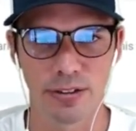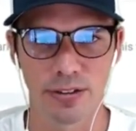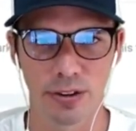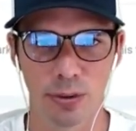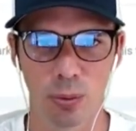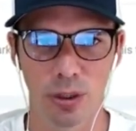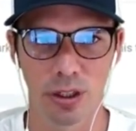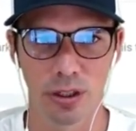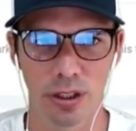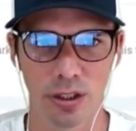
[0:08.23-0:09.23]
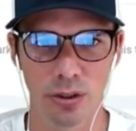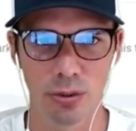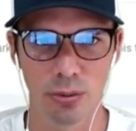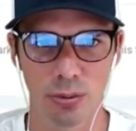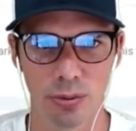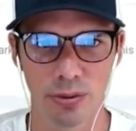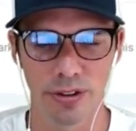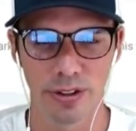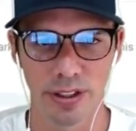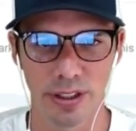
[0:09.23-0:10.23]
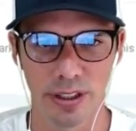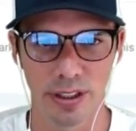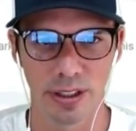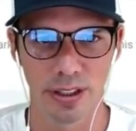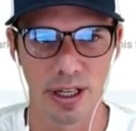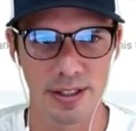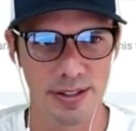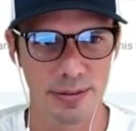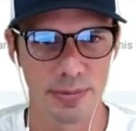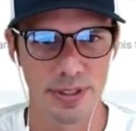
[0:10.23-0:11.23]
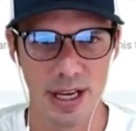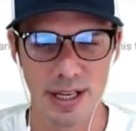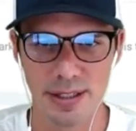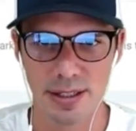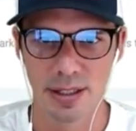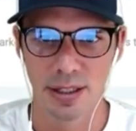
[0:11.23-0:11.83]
So we're going to use the custom date